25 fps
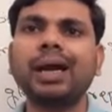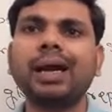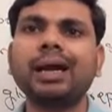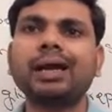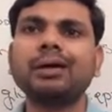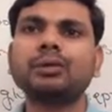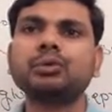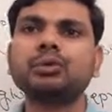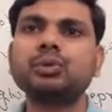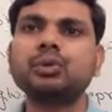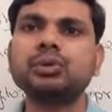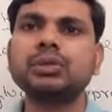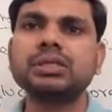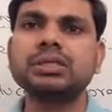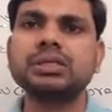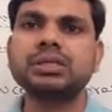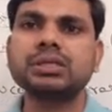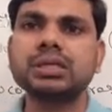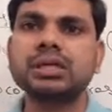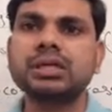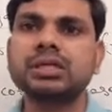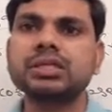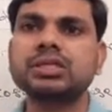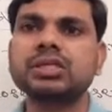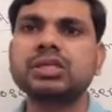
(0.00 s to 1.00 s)
have to
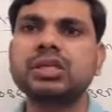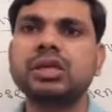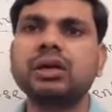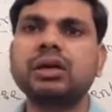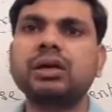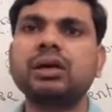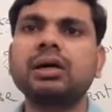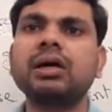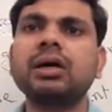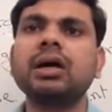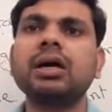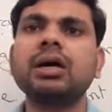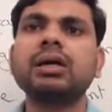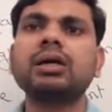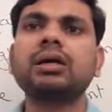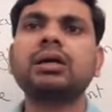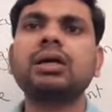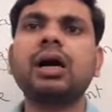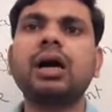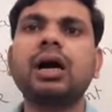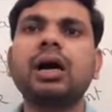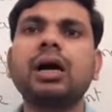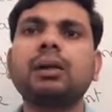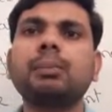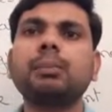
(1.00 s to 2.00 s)
discuss here
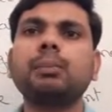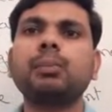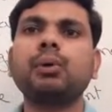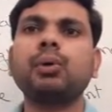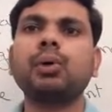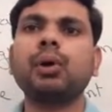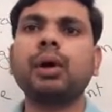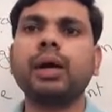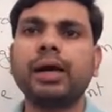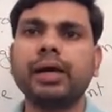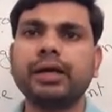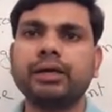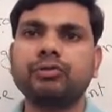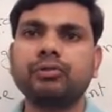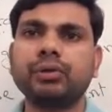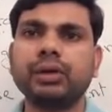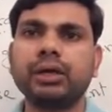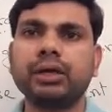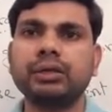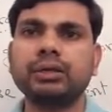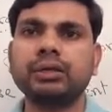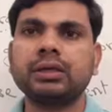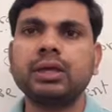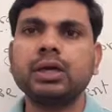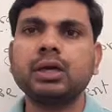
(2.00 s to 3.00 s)

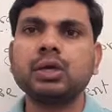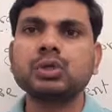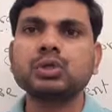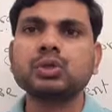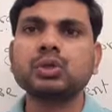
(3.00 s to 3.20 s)
carbohydrate.